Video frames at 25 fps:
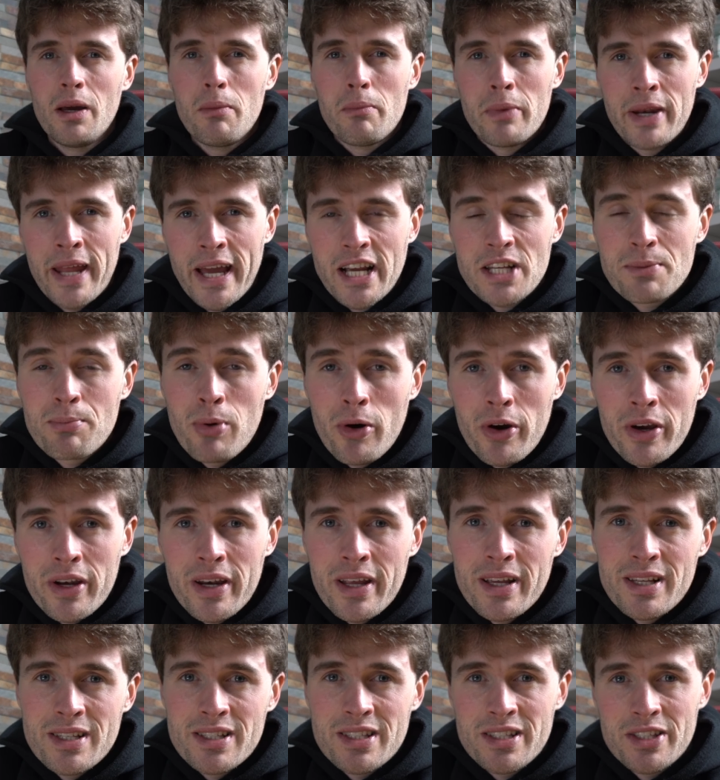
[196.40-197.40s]
The next
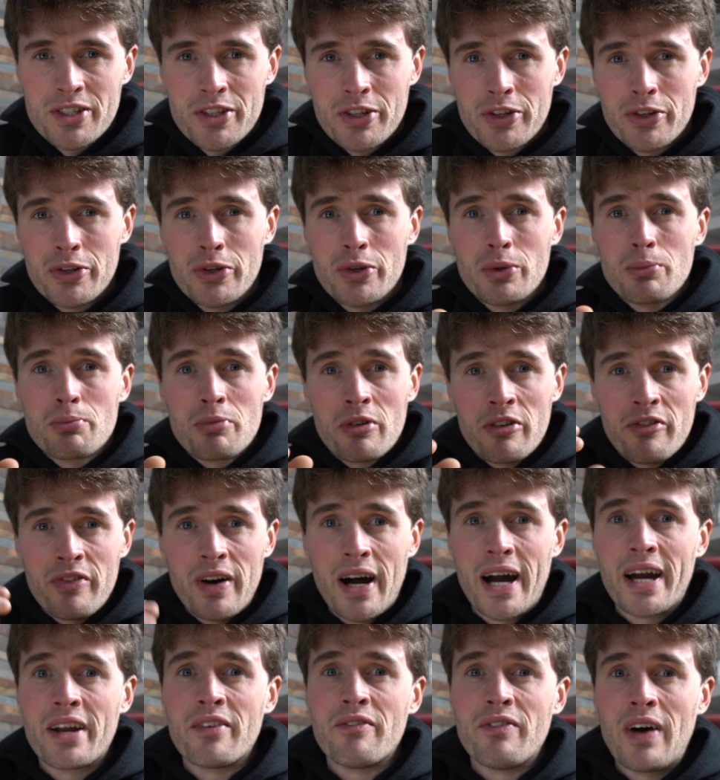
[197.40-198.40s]
point is to
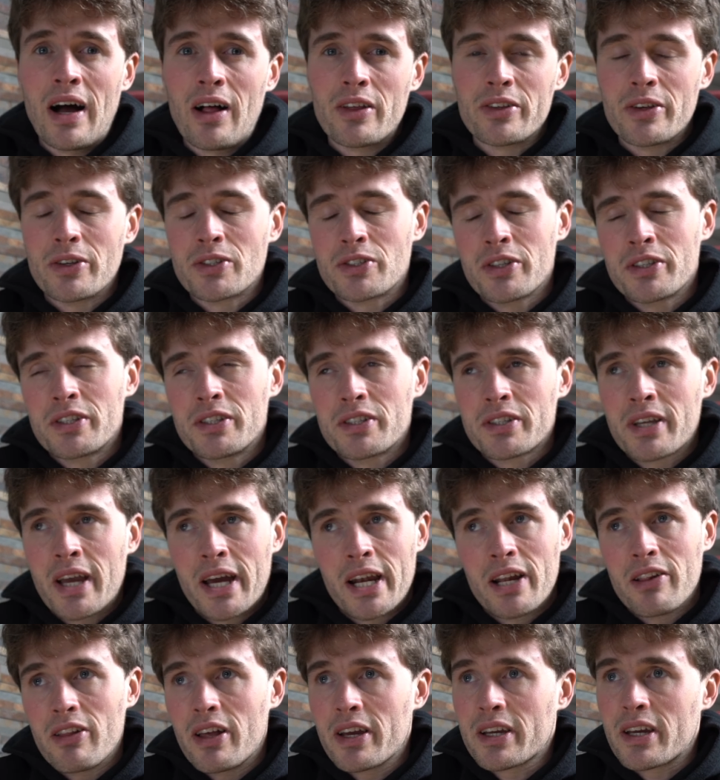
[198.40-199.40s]
provide value. So this is
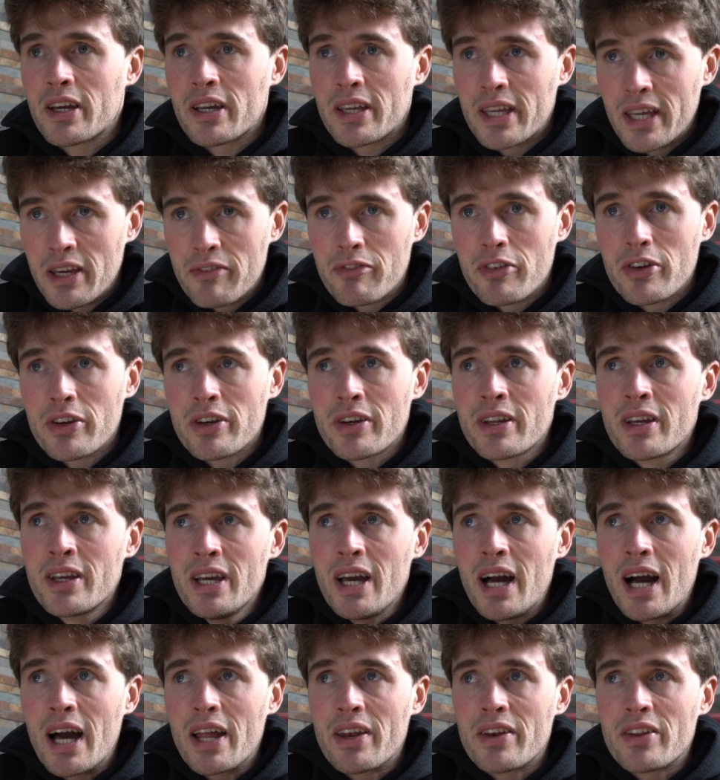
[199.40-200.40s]
kind of like a given
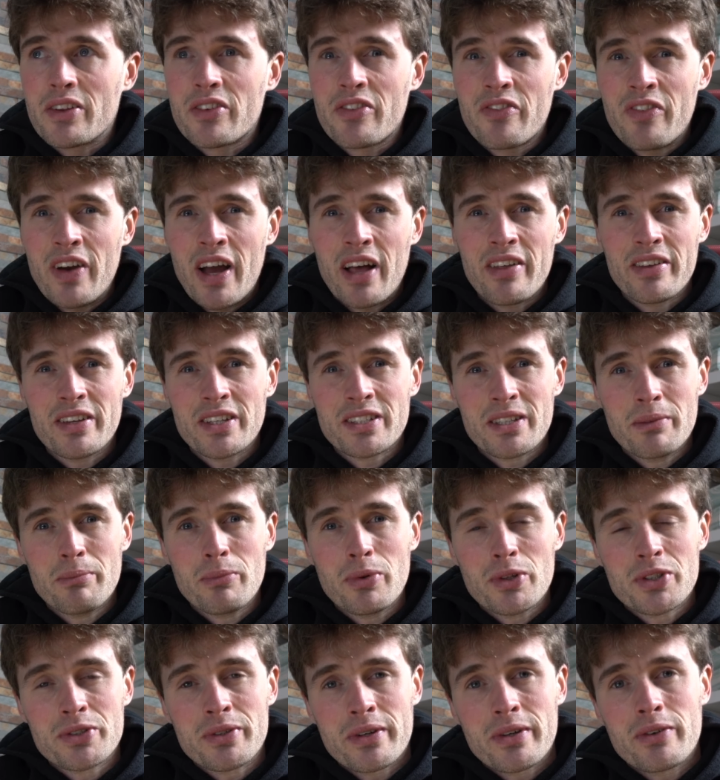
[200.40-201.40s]
and it's fairly
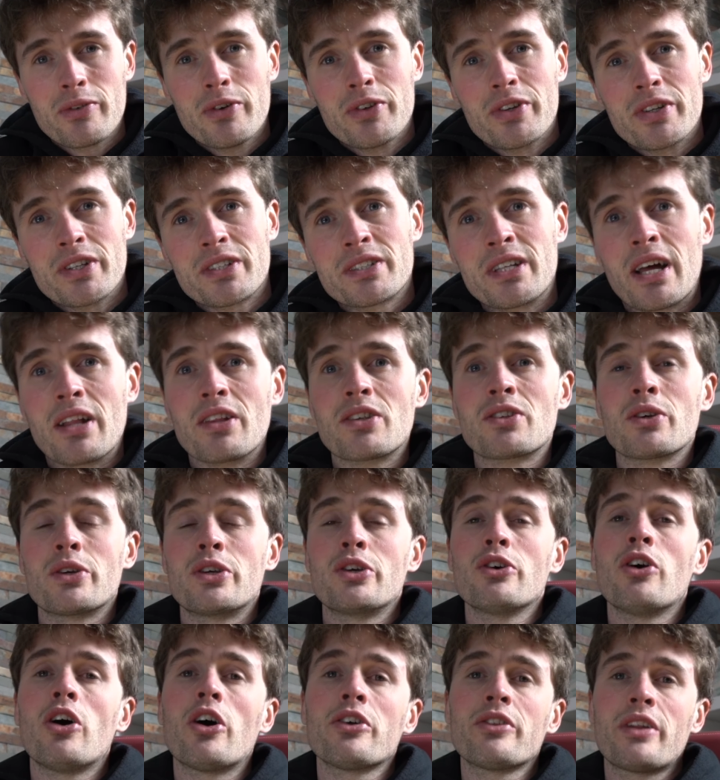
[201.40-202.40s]
simple to understand. So
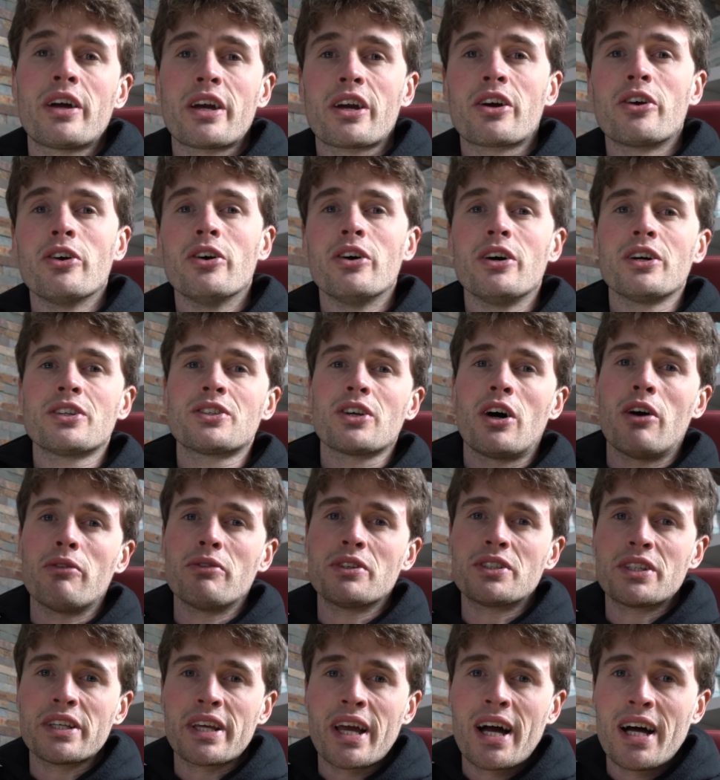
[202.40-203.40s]
your online course
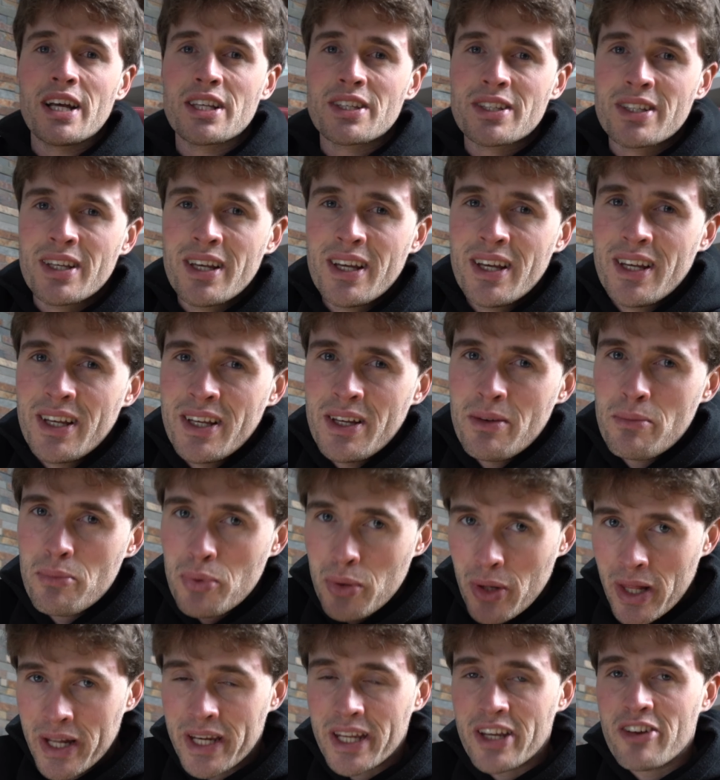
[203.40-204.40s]
obviously has
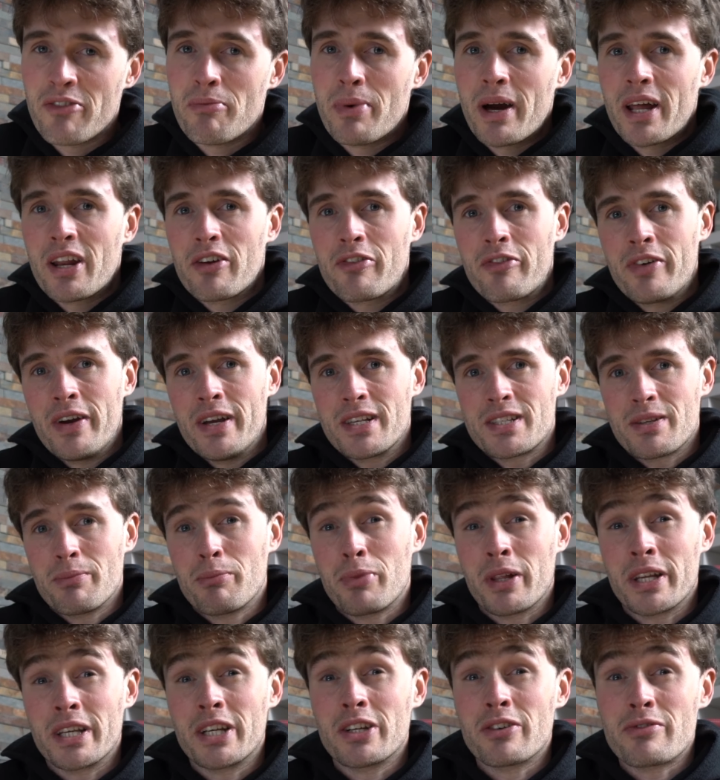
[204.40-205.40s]
plenty of benefits and
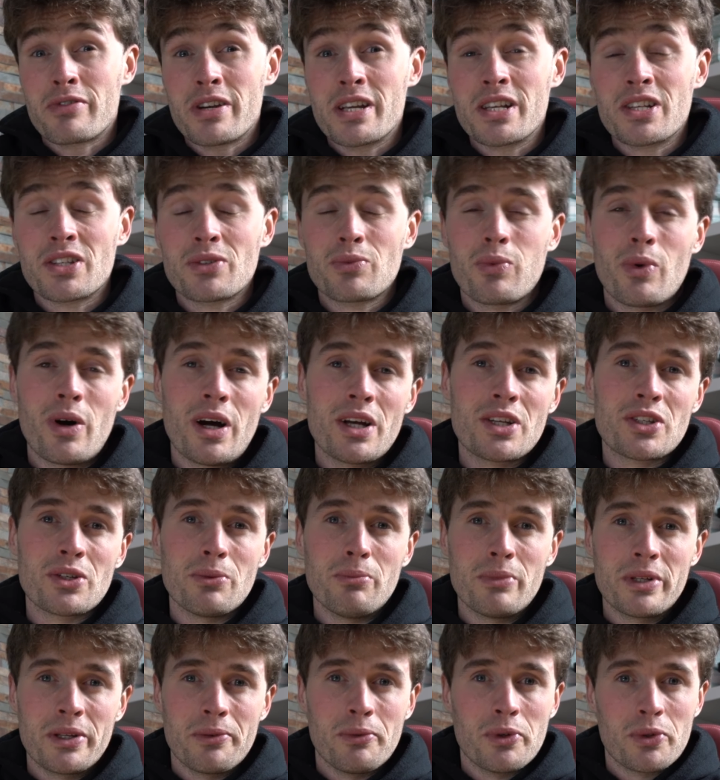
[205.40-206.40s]
plenty of reasons why
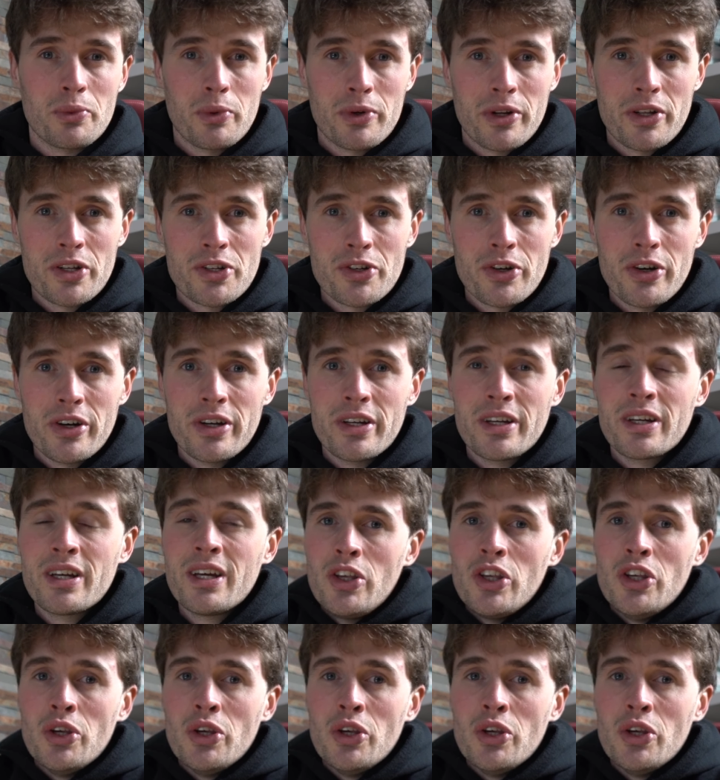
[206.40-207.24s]
somebody would want to join.